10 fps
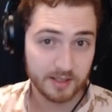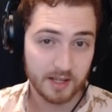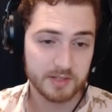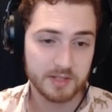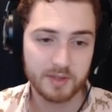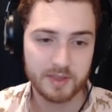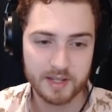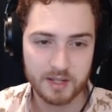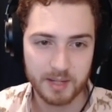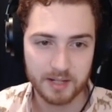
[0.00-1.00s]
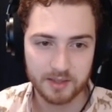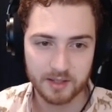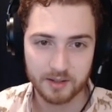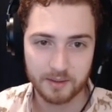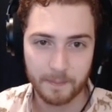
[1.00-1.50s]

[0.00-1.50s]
I would definitely think about it, though.